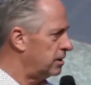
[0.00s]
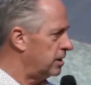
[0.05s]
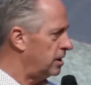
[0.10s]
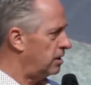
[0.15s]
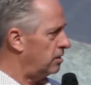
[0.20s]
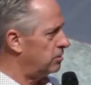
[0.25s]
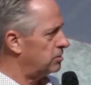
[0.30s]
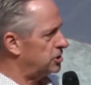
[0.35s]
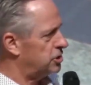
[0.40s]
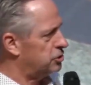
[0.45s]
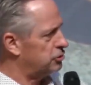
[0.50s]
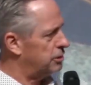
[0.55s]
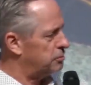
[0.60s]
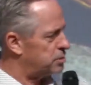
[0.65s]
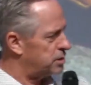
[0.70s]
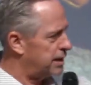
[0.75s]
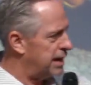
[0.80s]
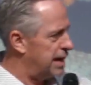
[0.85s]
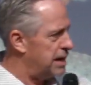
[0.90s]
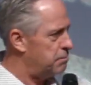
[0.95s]
you know, shrimp
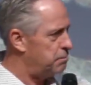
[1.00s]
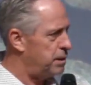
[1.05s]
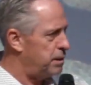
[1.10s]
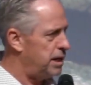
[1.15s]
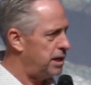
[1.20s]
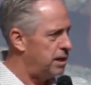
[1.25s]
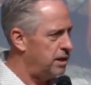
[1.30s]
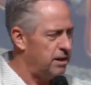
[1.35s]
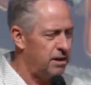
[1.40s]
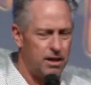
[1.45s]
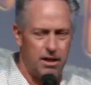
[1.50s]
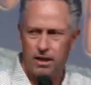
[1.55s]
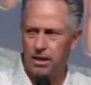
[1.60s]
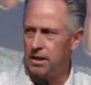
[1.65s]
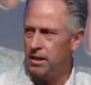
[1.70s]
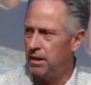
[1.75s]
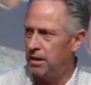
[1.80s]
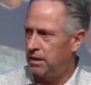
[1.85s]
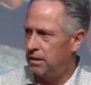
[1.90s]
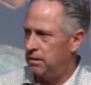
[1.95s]
scampi, and
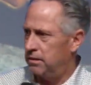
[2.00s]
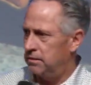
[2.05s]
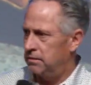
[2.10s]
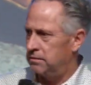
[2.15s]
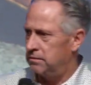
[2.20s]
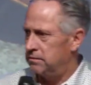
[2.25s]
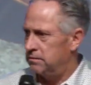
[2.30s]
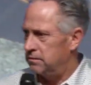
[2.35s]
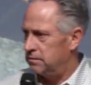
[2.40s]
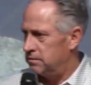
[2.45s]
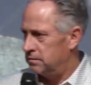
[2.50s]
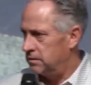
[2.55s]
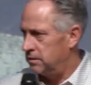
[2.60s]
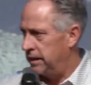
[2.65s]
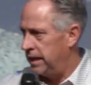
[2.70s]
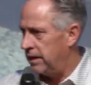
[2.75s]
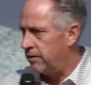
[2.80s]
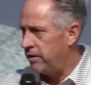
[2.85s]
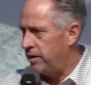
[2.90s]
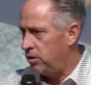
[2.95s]

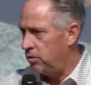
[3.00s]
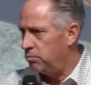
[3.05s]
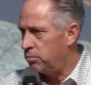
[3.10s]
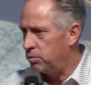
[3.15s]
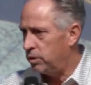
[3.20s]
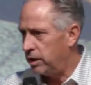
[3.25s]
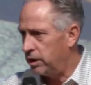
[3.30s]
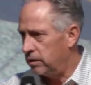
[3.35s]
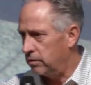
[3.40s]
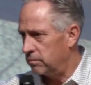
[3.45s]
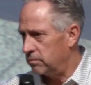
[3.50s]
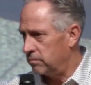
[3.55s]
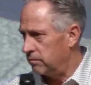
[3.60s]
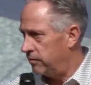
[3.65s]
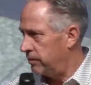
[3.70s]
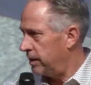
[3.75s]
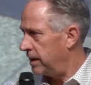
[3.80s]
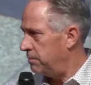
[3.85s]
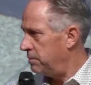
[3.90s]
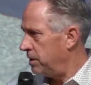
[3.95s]
Harry, you bring
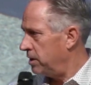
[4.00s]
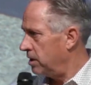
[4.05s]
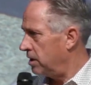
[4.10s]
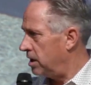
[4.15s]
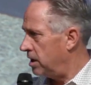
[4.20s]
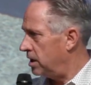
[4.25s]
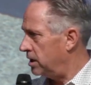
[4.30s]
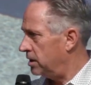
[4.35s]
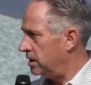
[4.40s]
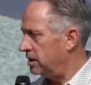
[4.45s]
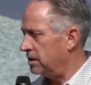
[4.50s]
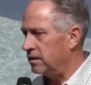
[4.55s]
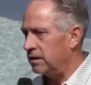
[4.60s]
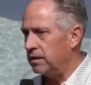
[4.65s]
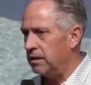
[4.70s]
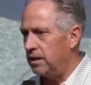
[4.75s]
filet mignon, and